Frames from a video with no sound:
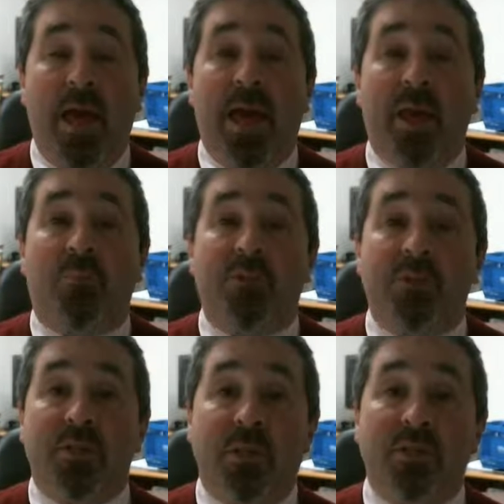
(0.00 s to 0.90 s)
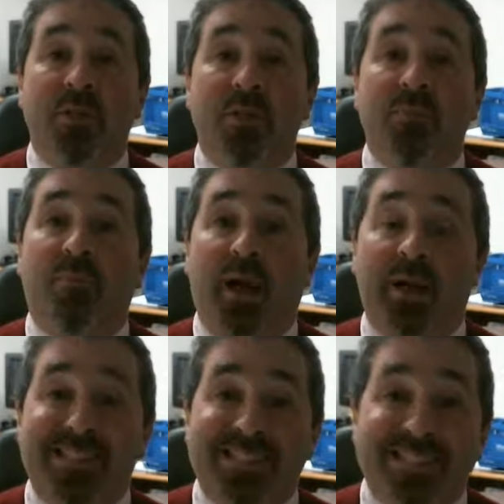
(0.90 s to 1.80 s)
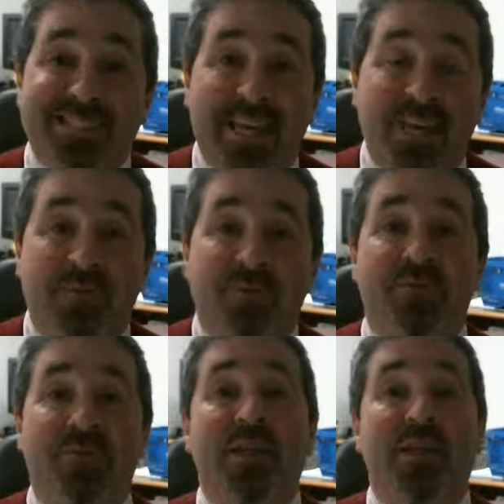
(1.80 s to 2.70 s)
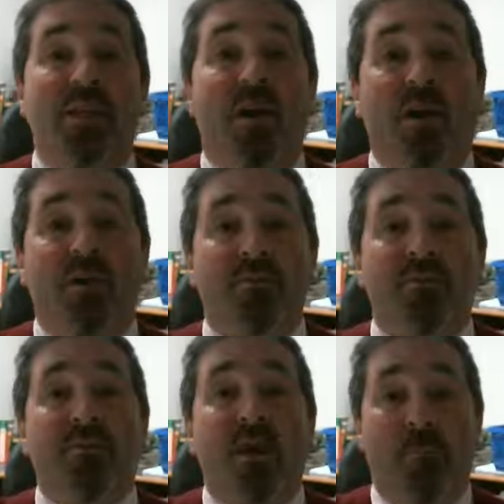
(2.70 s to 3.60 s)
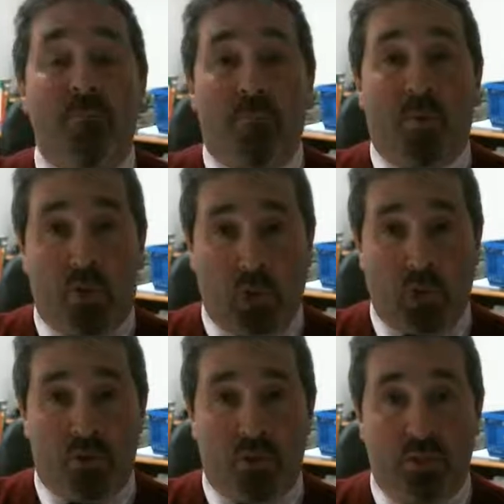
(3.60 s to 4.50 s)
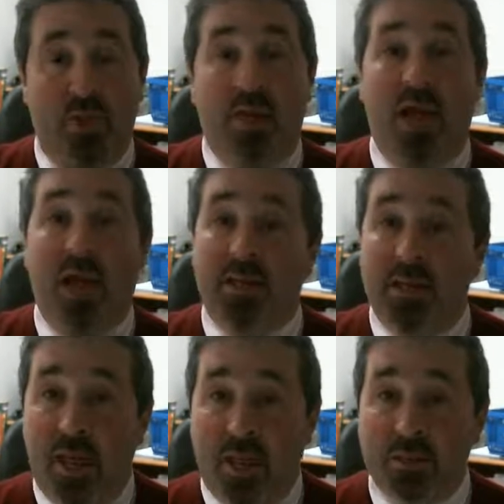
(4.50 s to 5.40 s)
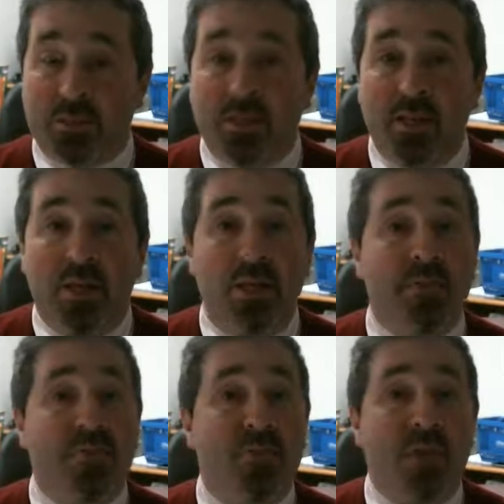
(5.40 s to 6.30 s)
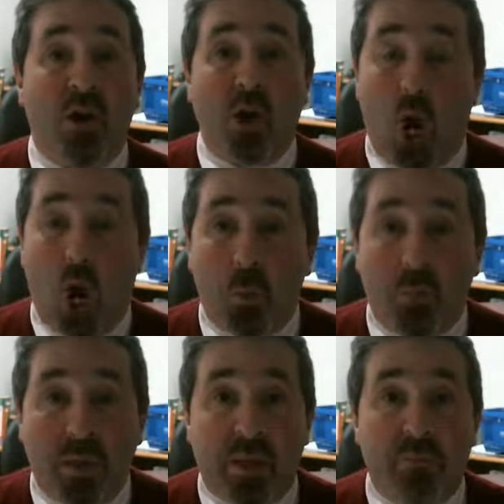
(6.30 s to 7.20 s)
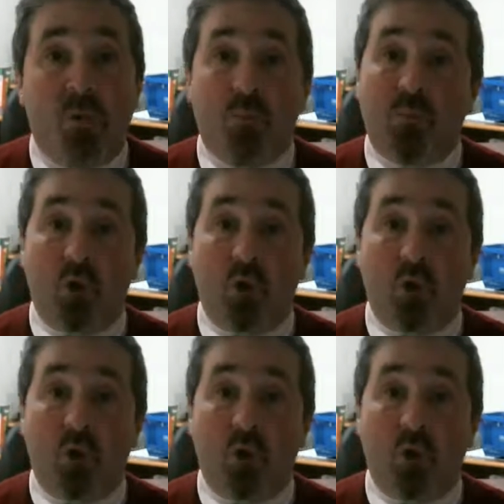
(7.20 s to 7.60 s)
and protected by safety of numbers. And yes, if there are people